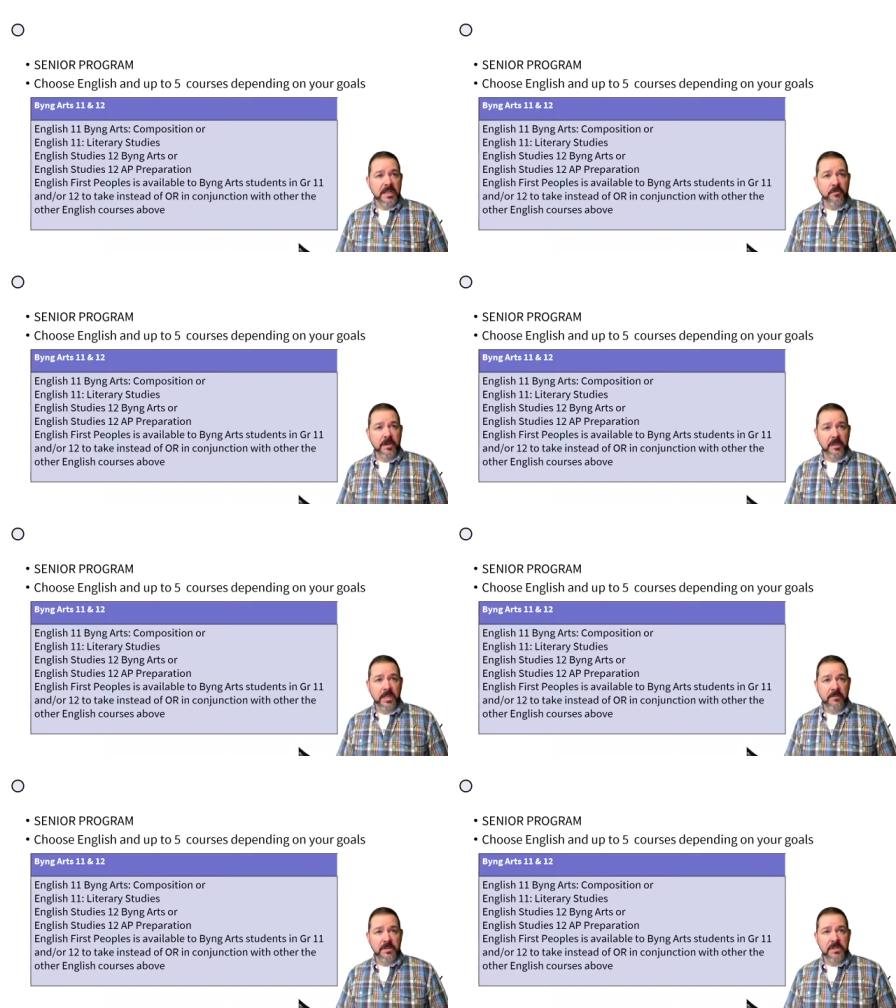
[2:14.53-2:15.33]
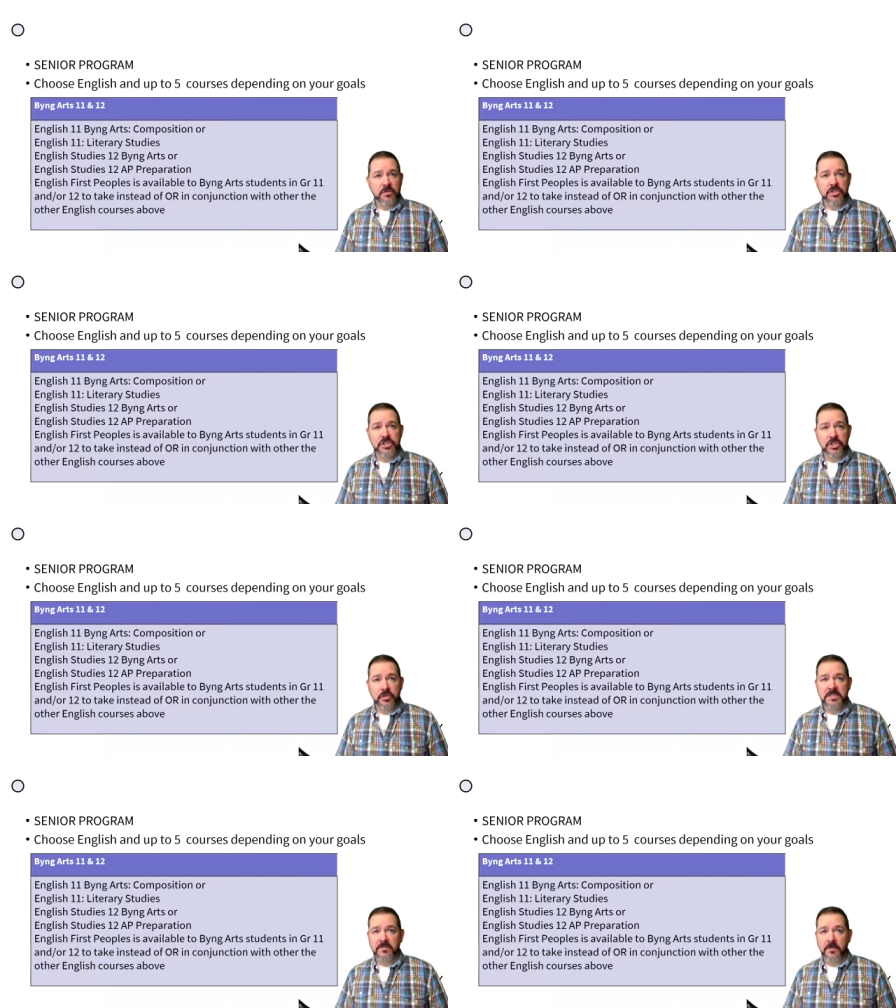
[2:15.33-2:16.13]
In grade 11, you can
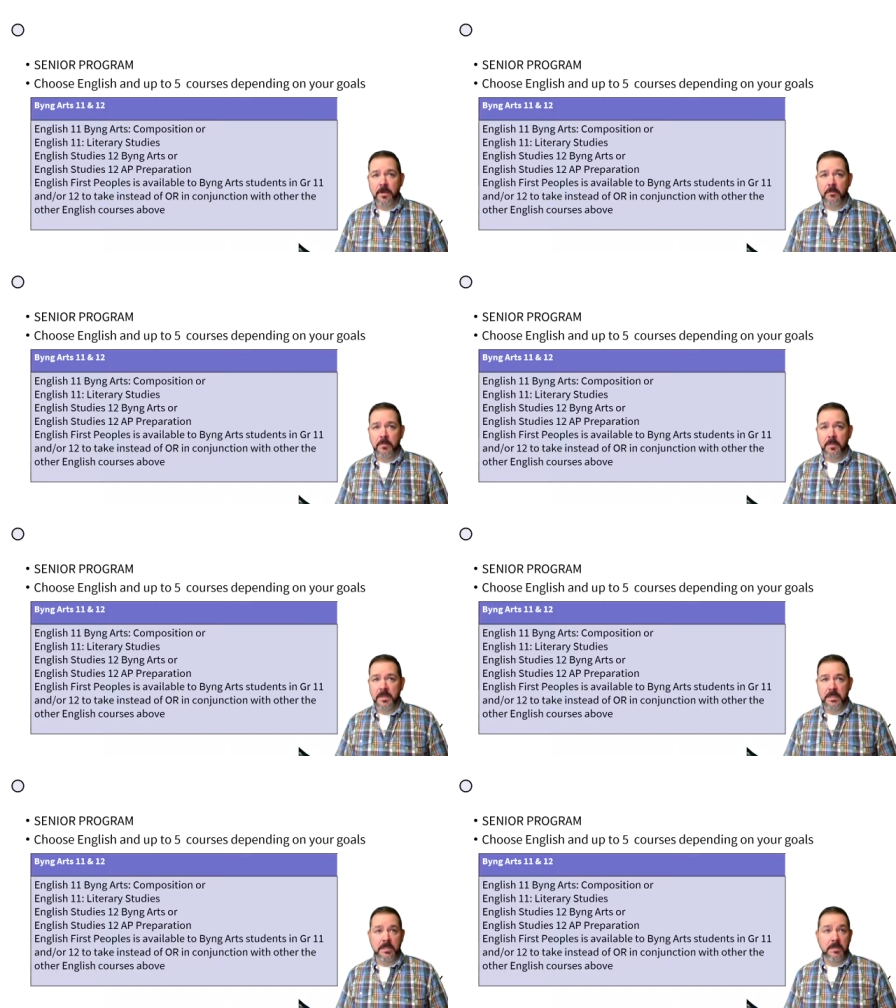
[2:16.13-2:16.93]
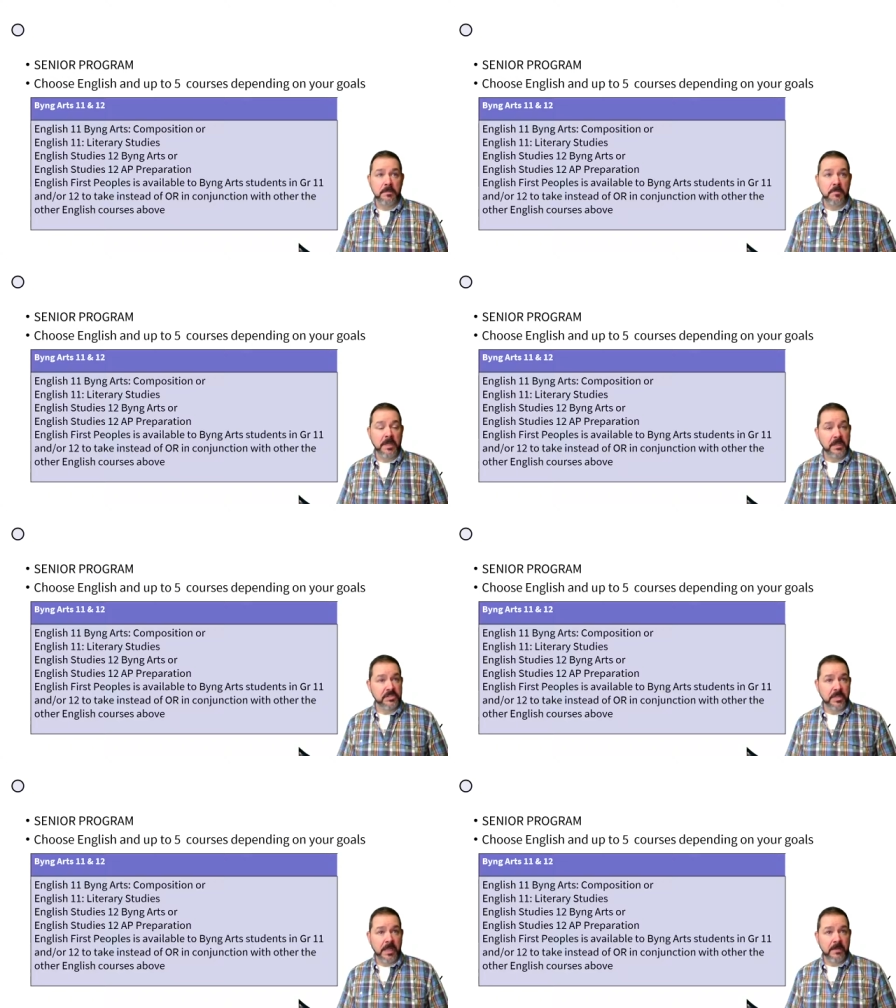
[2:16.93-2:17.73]
choose from the
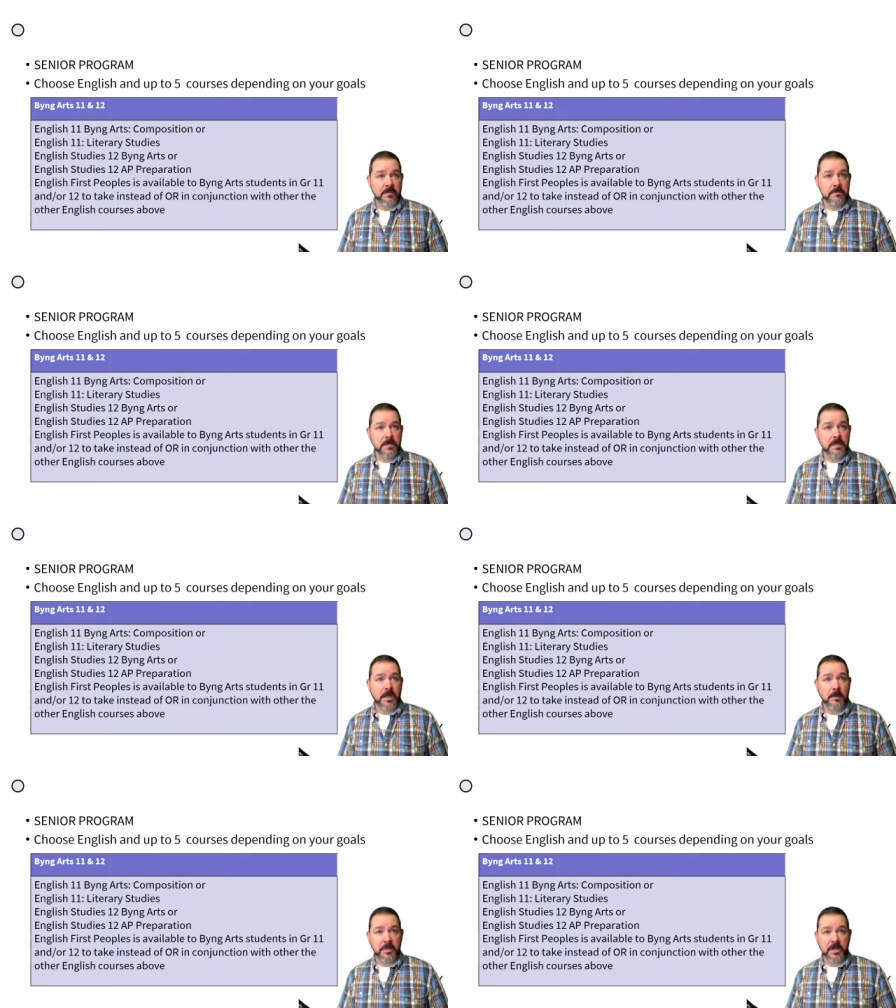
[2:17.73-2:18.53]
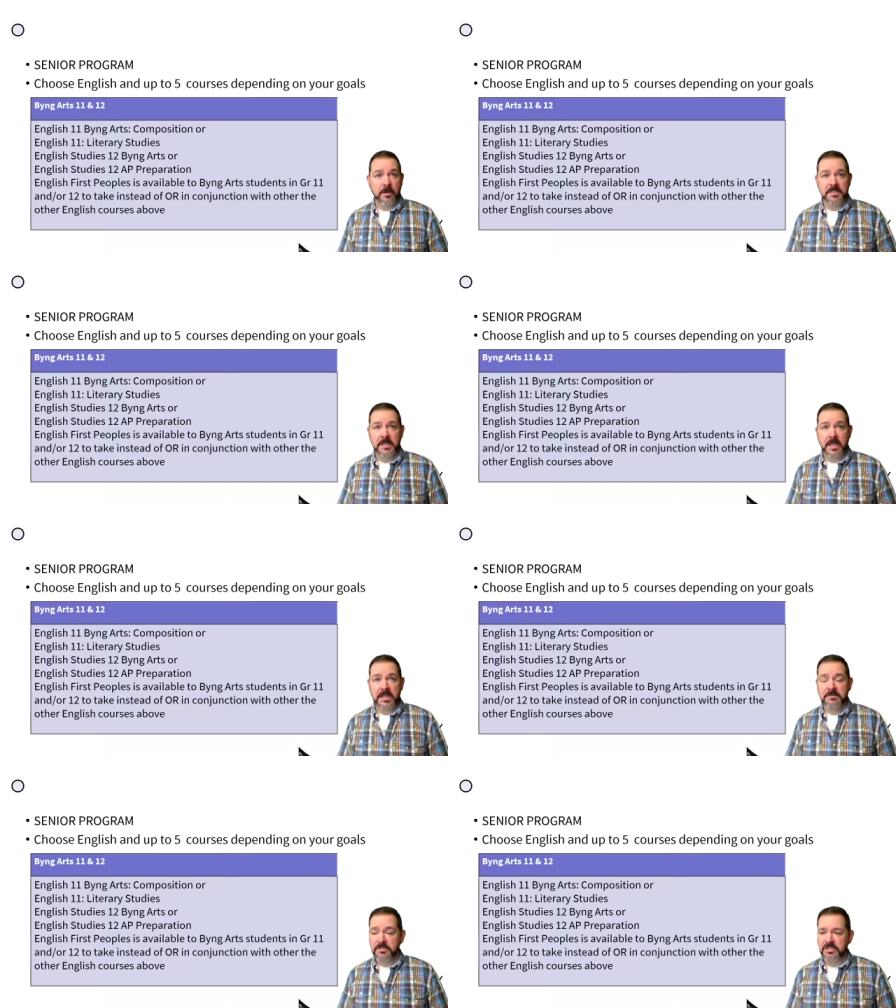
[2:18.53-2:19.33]
English 11 uh, Byng Arts
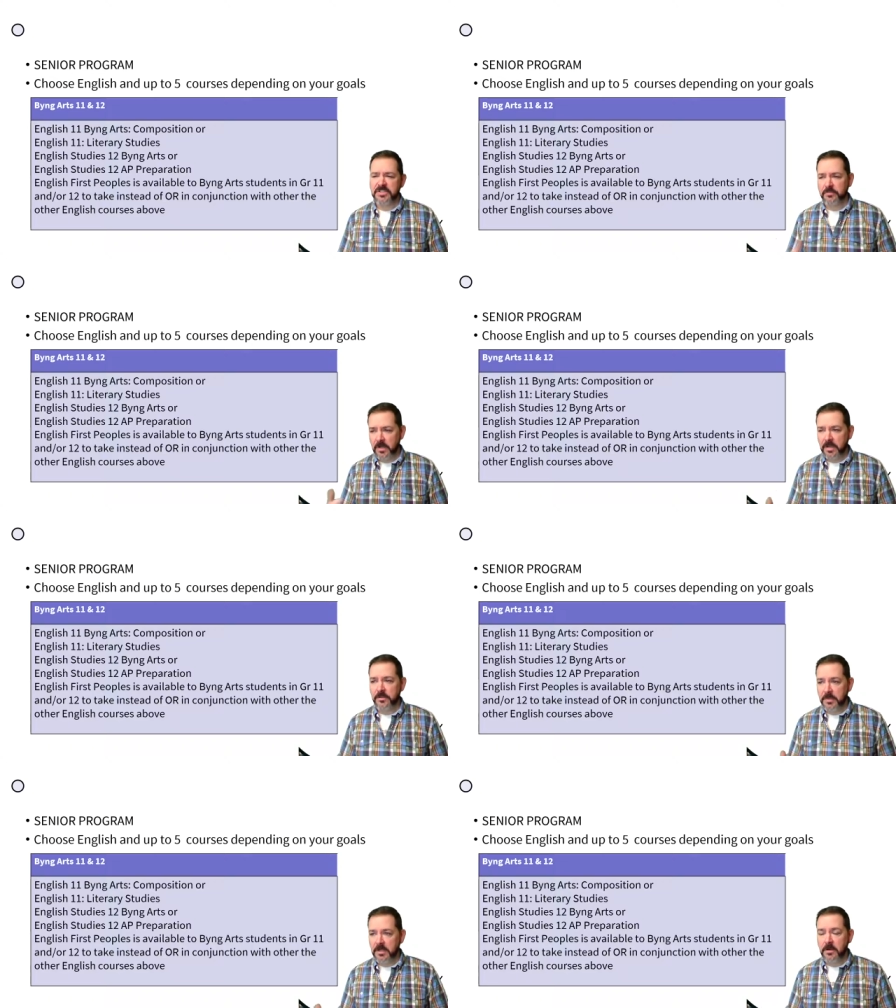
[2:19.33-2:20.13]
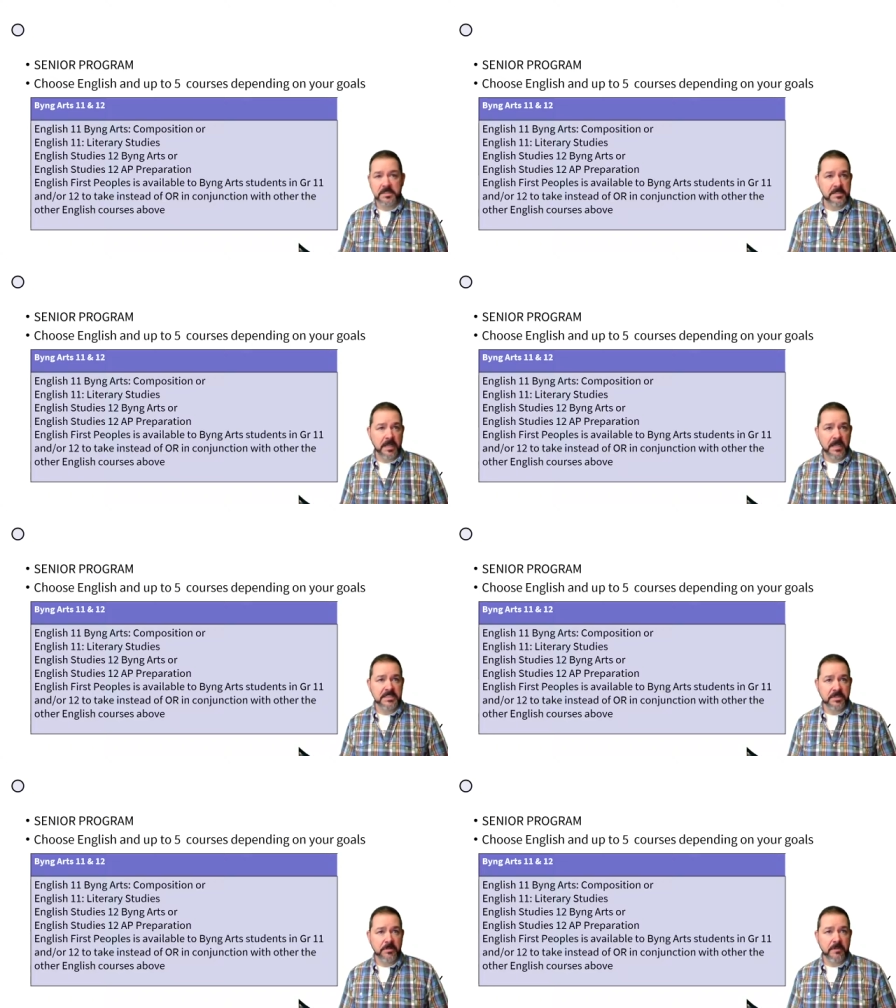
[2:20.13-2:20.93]
class, which is your regular Byng Arts
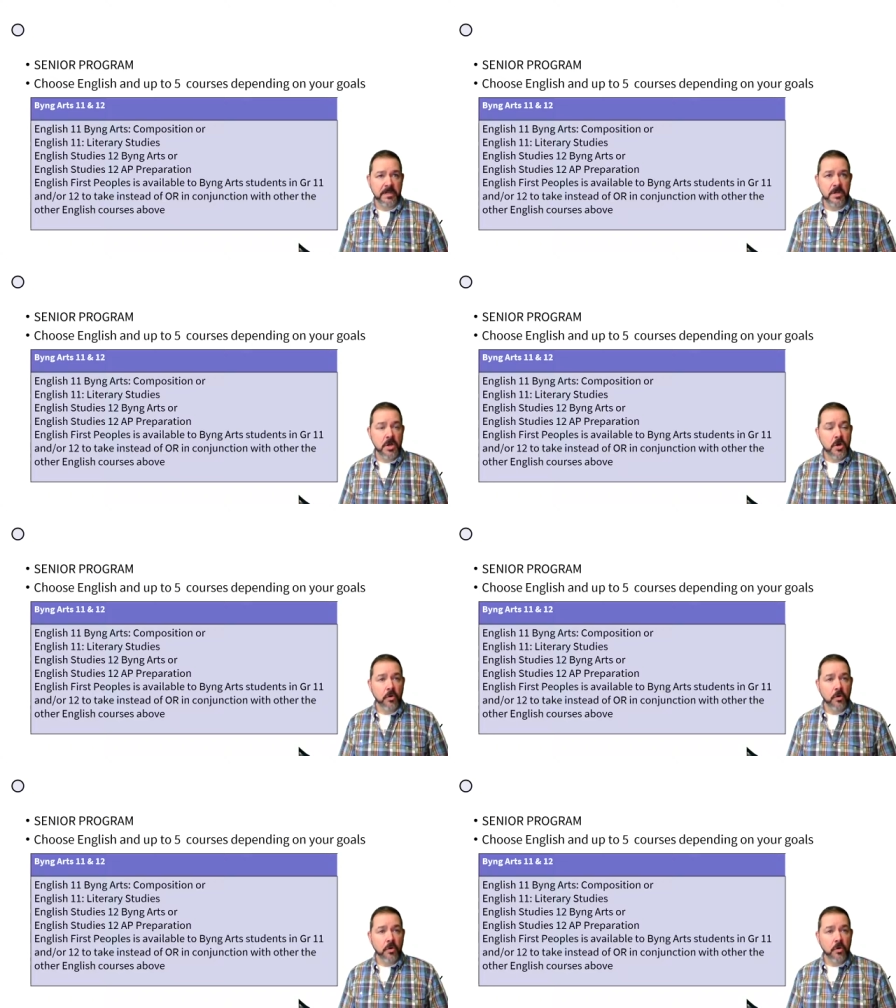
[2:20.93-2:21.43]
class that you're in,